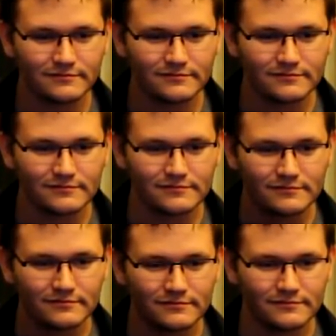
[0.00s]

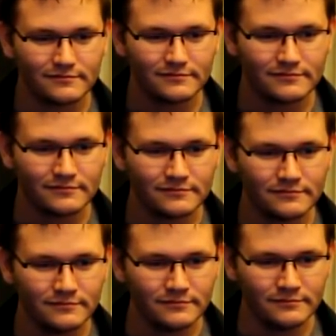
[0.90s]

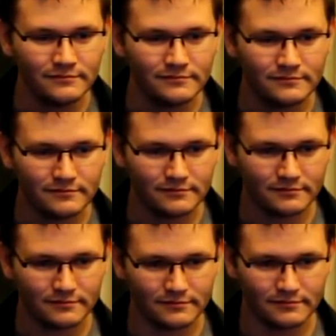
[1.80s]

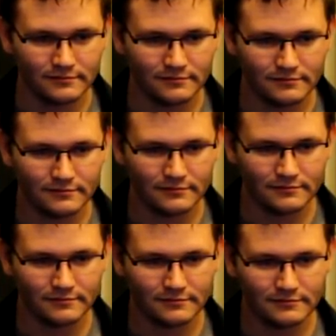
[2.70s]
(not speaking)